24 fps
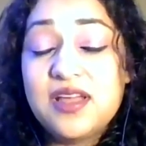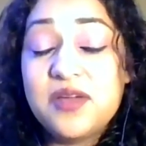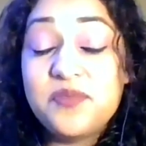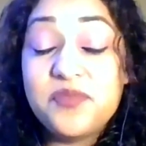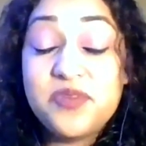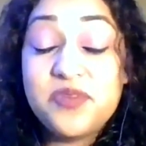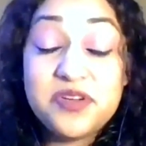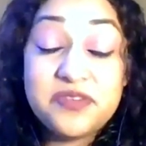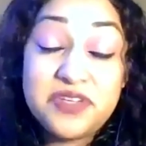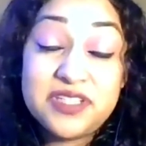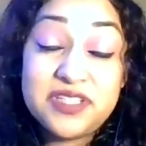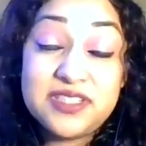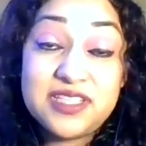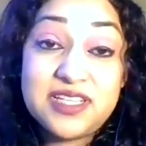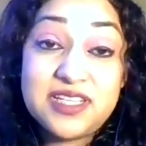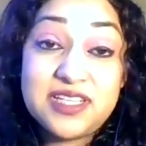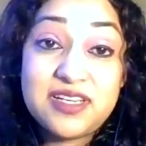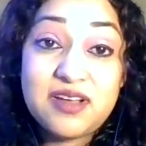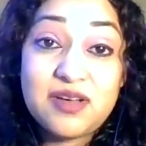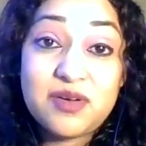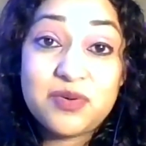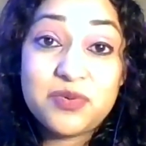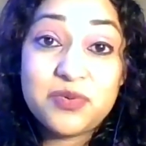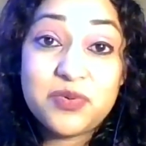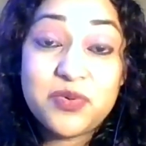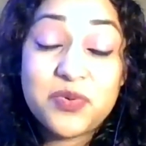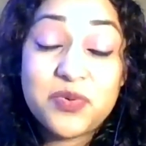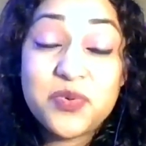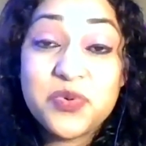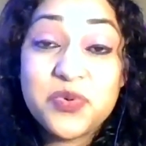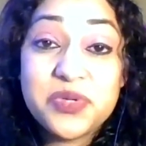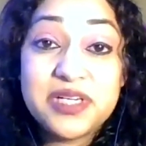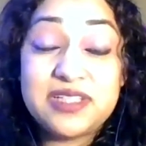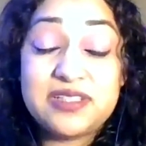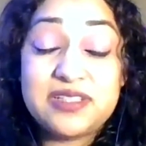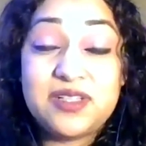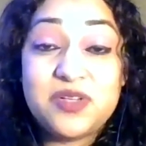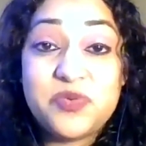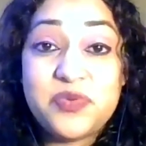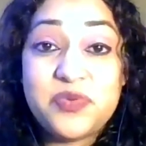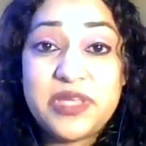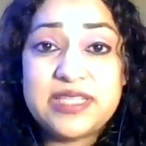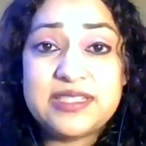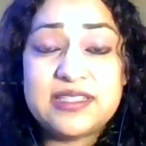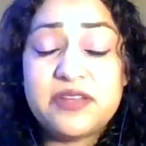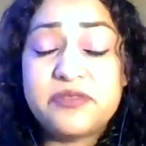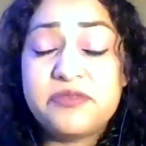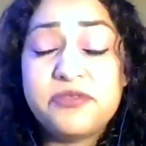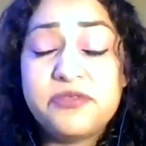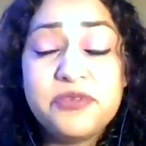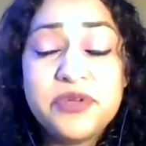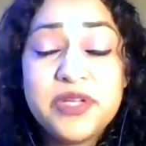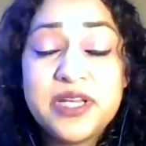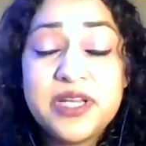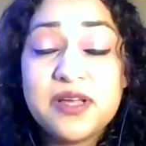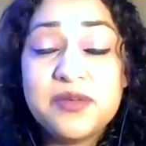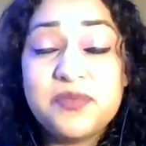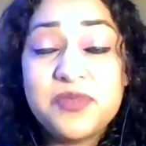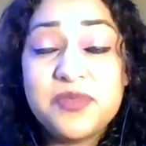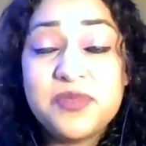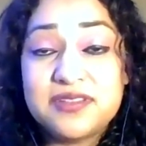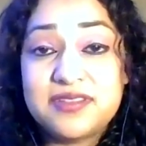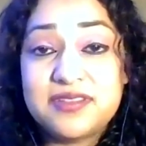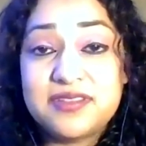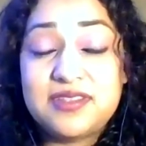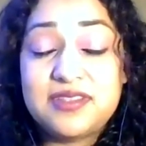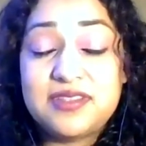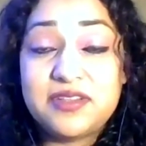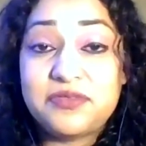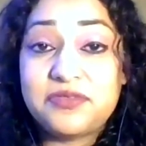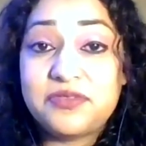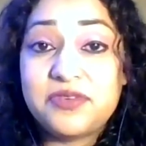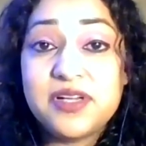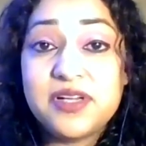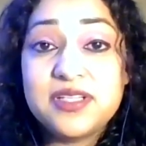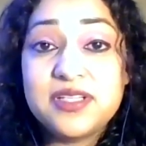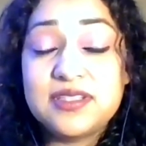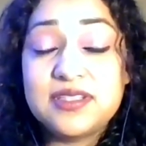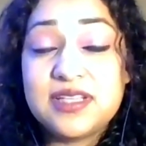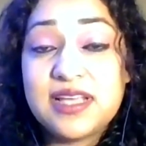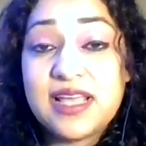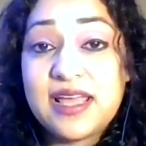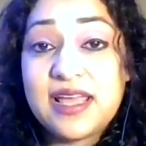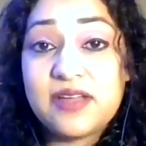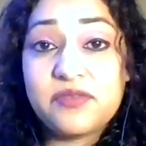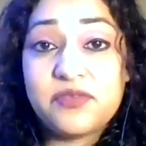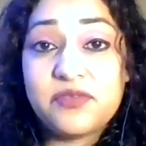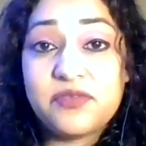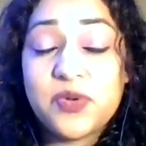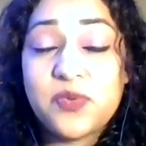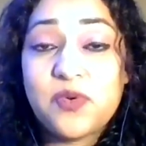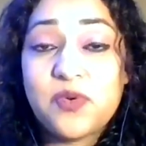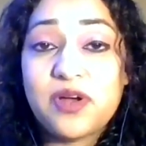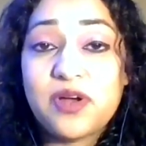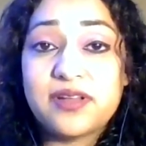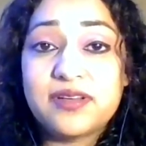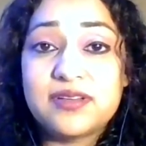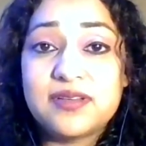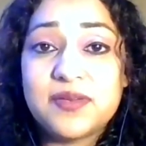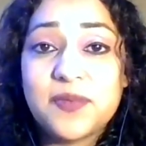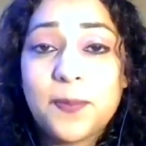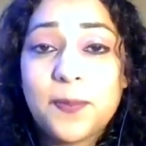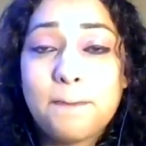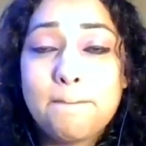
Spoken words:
perfect in our own little ways, and freedom looks different to everyone.